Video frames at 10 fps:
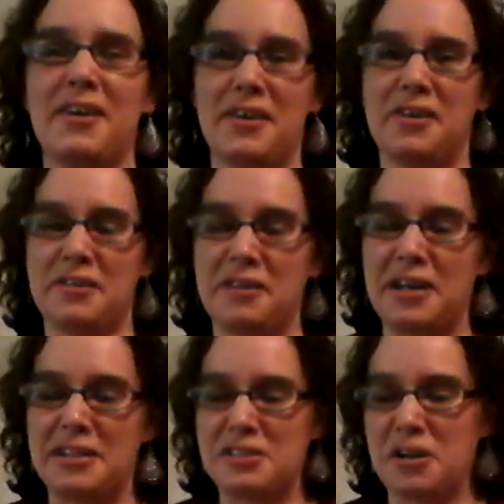
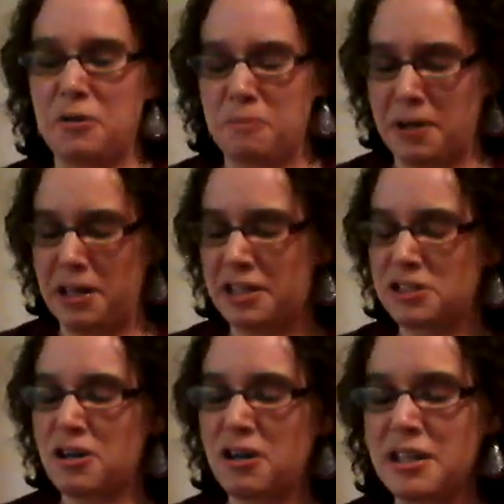Alright, so my next
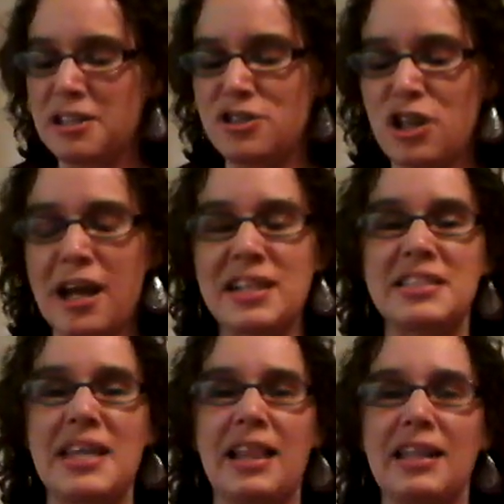start is Jack
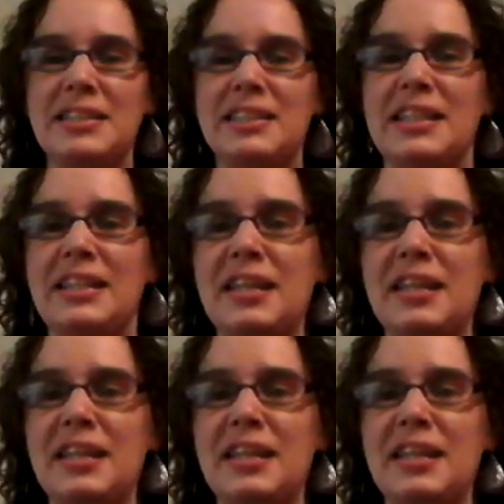Skellington